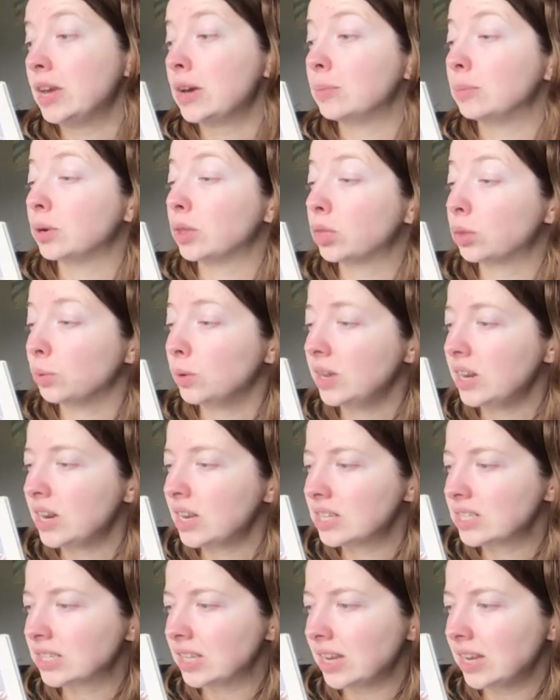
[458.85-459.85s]
But three
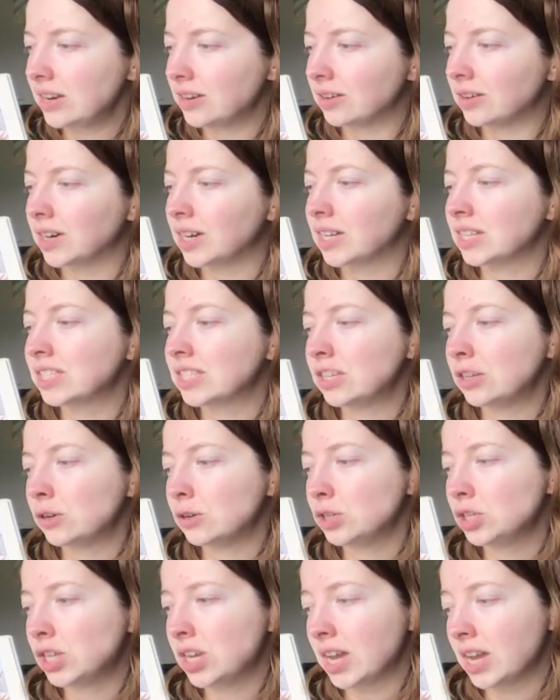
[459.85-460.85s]
days later, as the
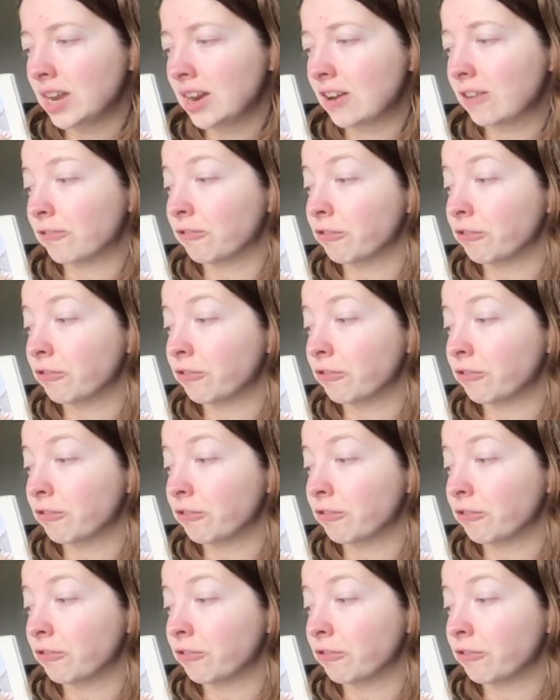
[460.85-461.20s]
Oceanic